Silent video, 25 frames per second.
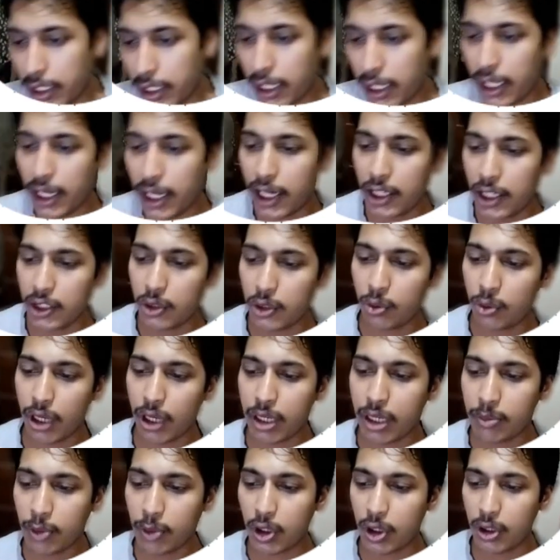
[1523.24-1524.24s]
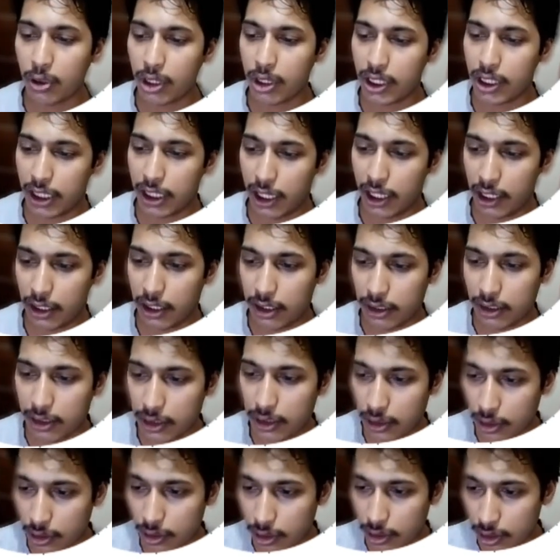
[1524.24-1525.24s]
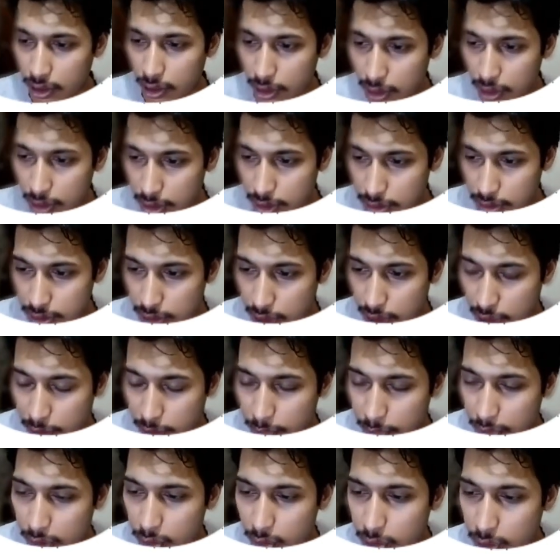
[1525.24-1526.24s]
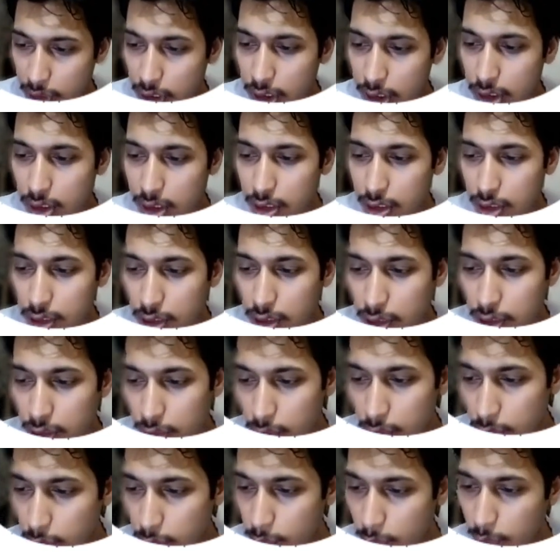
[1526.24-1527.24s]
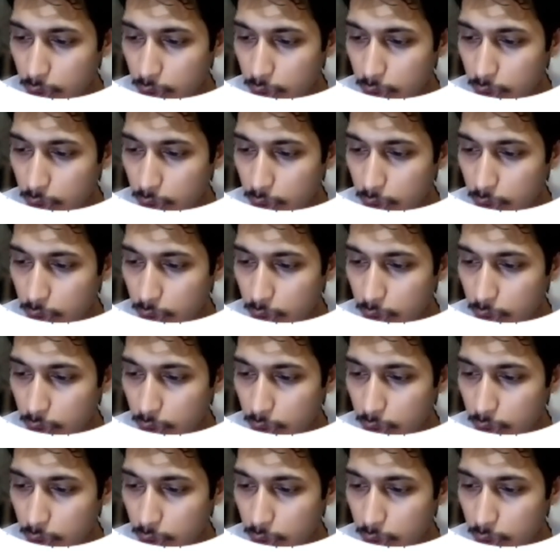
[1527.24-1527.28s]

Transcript: modular 10 is the come into the 2 remaining